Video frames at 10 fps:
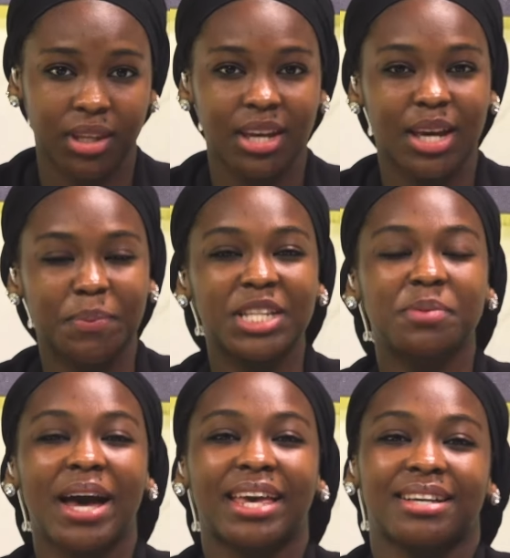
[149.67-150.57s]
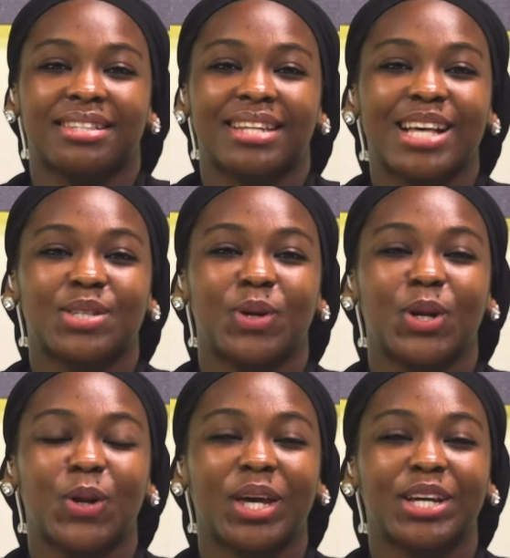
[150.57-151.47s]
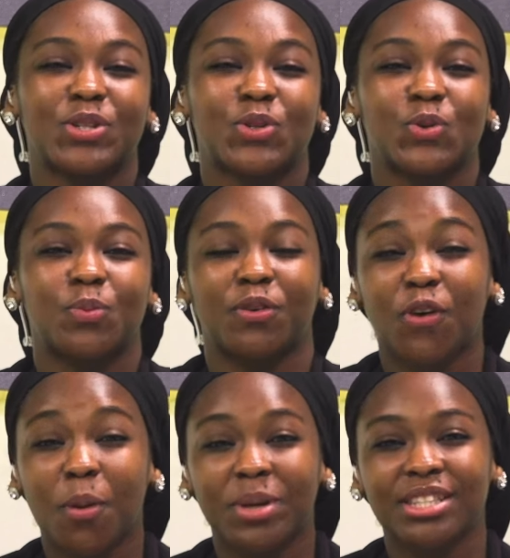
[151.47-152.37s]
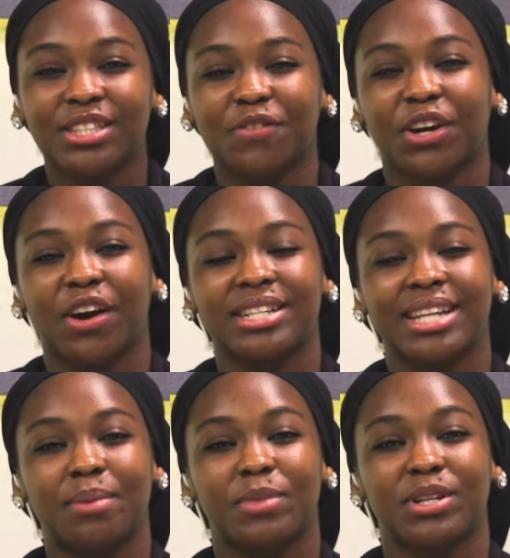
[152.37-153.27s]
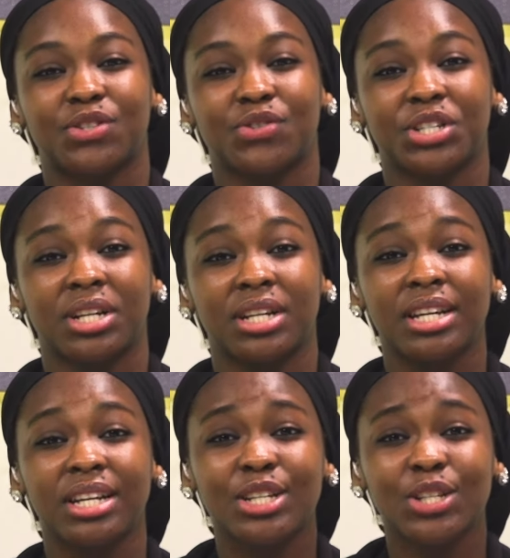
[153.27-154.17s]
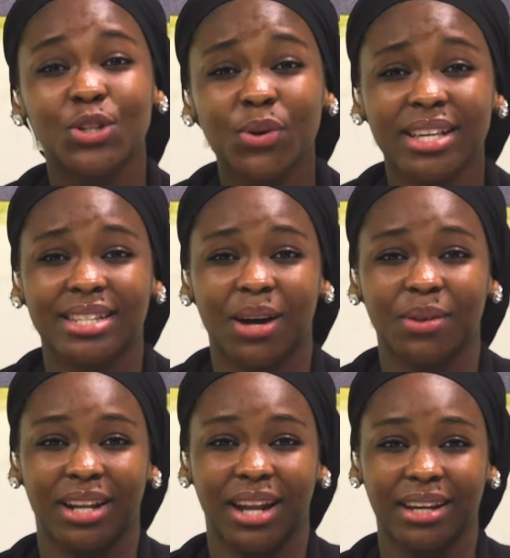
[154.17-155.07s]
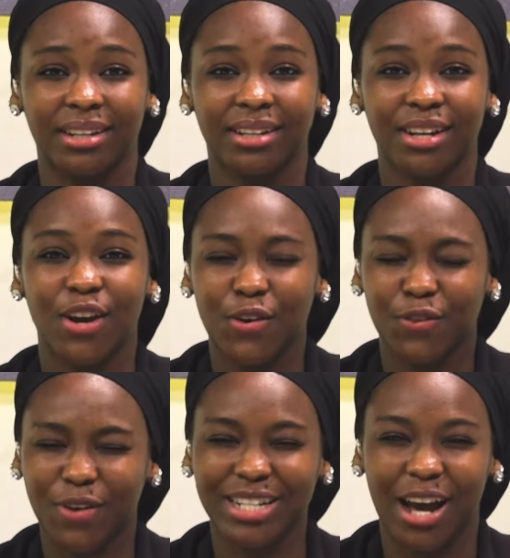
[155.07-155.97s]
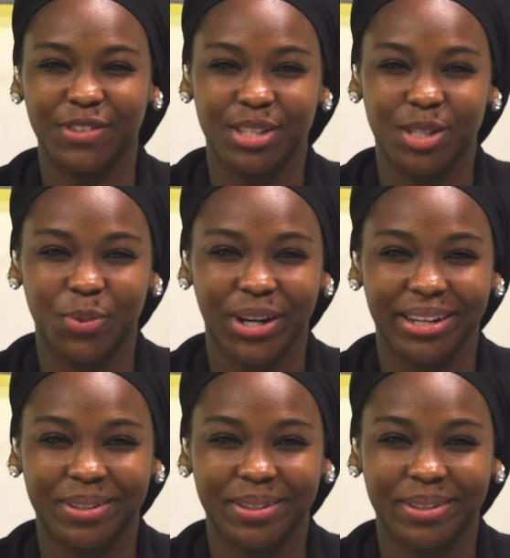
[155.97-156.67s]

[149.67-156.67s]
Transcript: Meet my guest as we look into performance of the current administration 2 years down the line, right after this break.